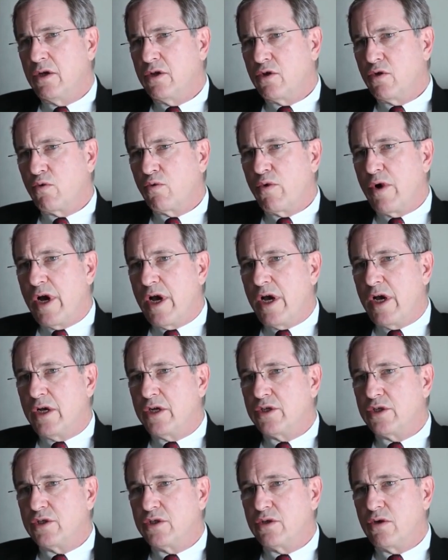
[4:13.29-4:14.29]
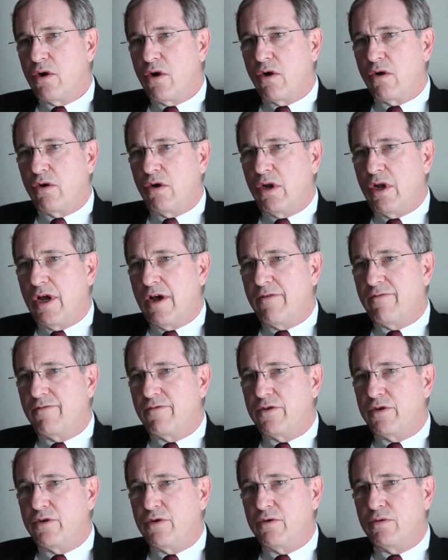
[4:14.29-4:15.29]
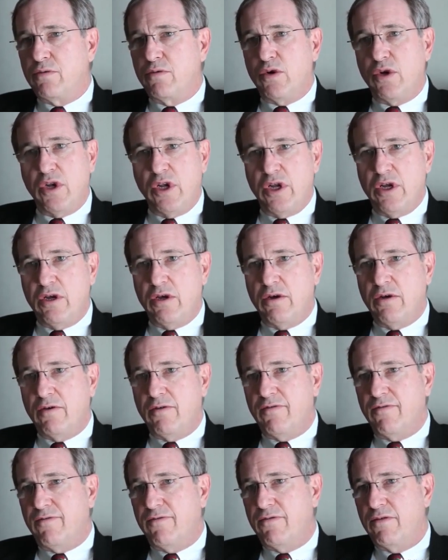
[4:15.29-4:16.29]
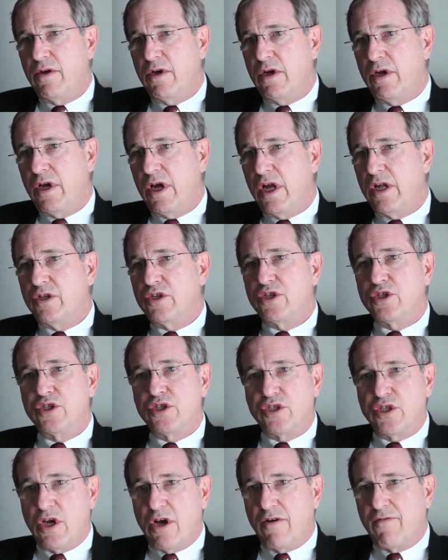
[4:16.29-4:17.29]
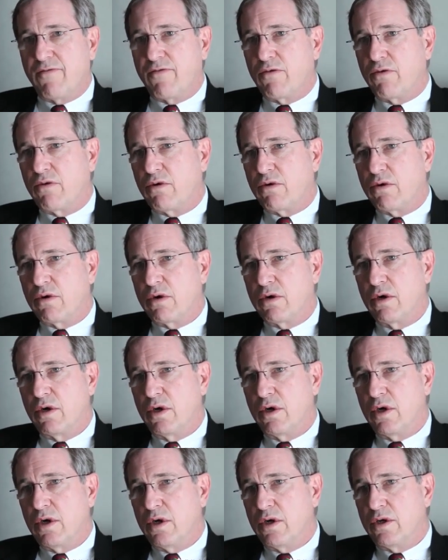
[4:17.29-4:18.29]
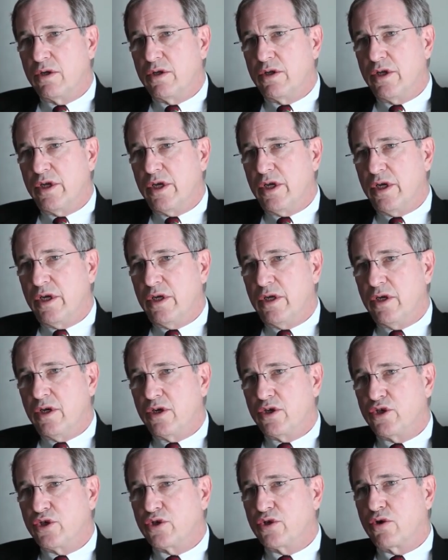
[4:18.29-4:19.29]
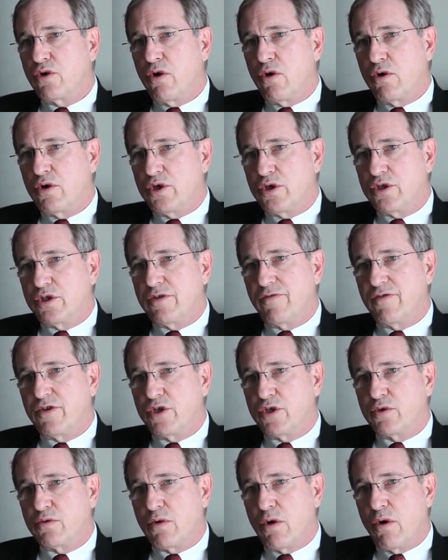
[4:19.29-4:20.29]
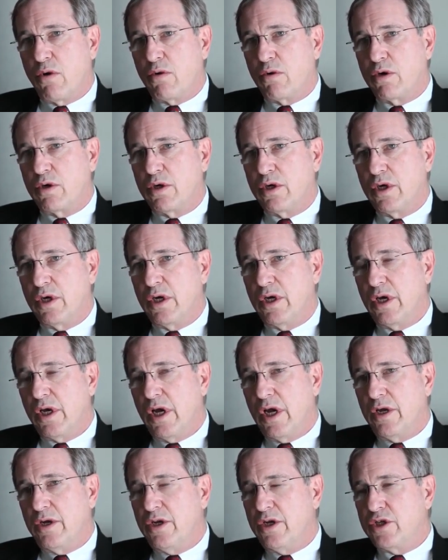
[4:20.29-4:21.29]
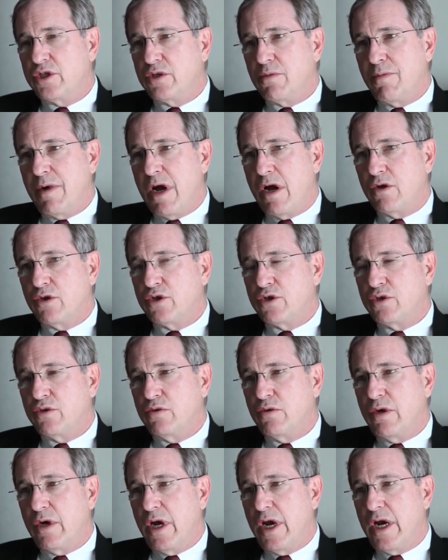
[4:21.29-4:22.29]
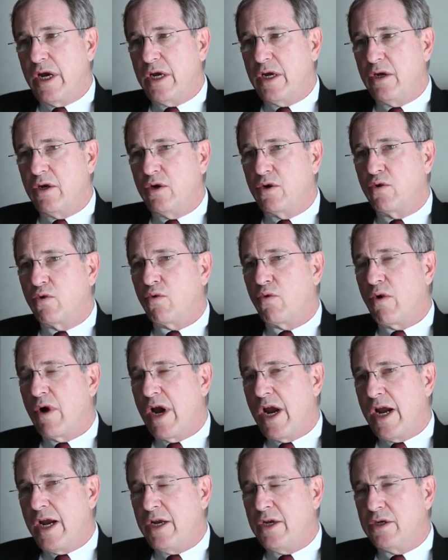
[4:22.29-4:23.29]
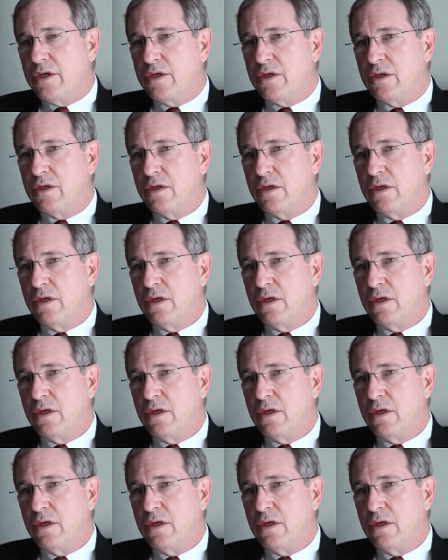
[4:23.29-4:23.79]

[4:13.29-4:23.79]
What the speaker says: The rest are left to live and suffer the scourges of a stroke. And this amounts to a great